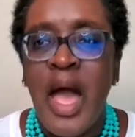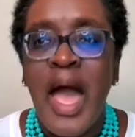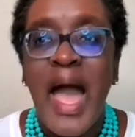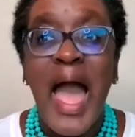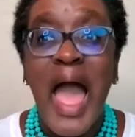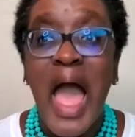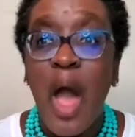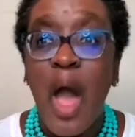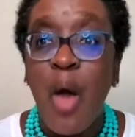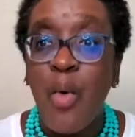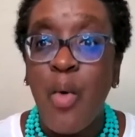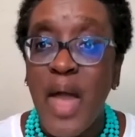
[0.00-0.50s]

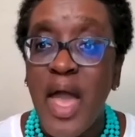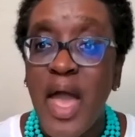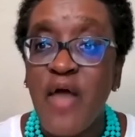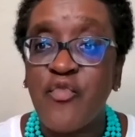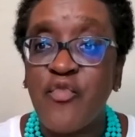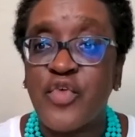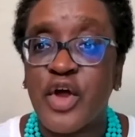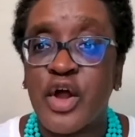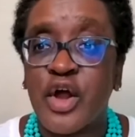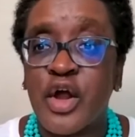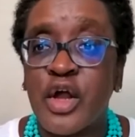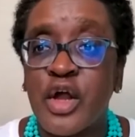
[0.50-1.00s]

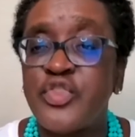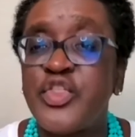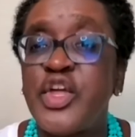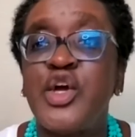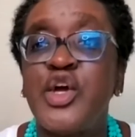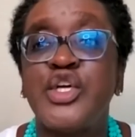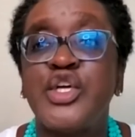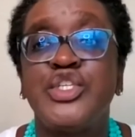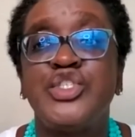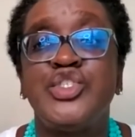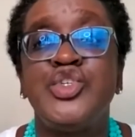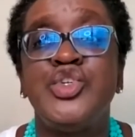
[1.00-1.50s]
However,
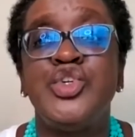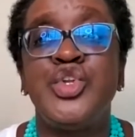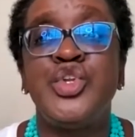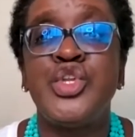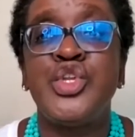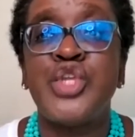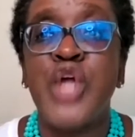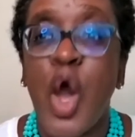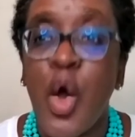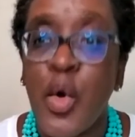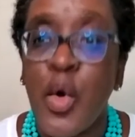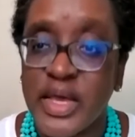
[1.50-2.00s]
there is
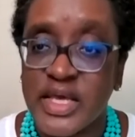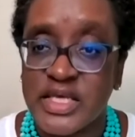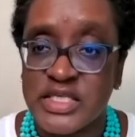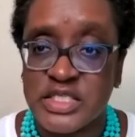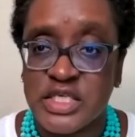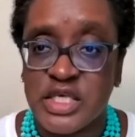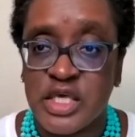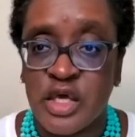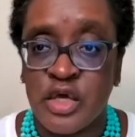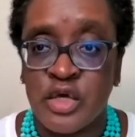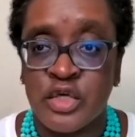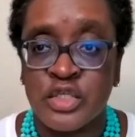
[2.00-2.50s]
no
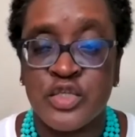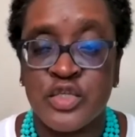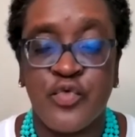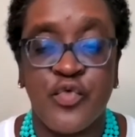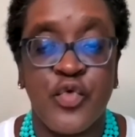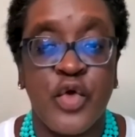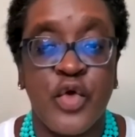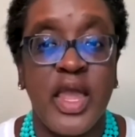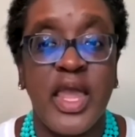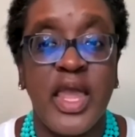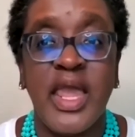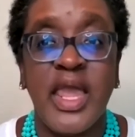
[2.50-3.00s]
excuse
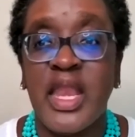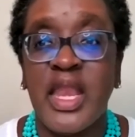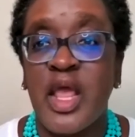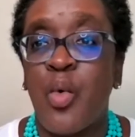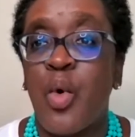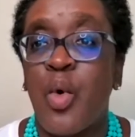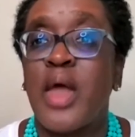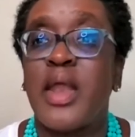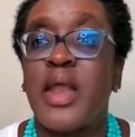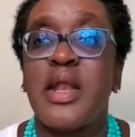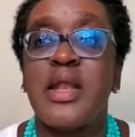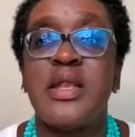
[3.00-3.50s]
for
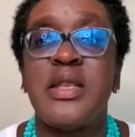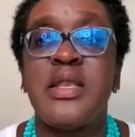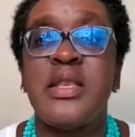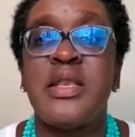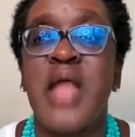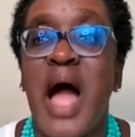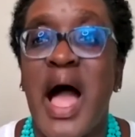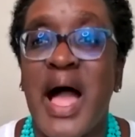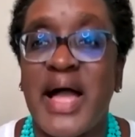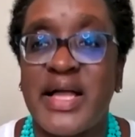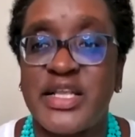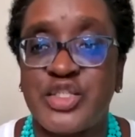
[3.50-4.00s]
anyone
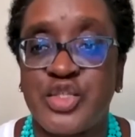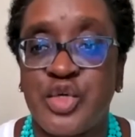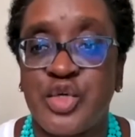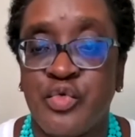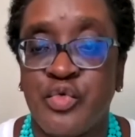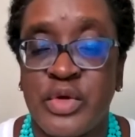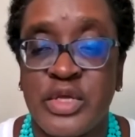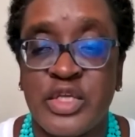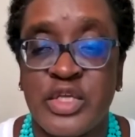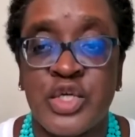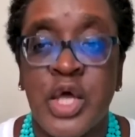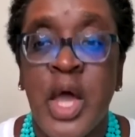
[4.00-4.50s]
not
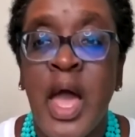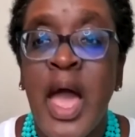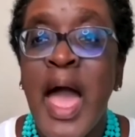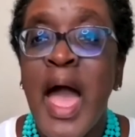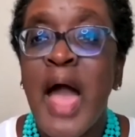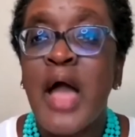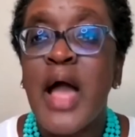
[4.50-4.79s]
to reach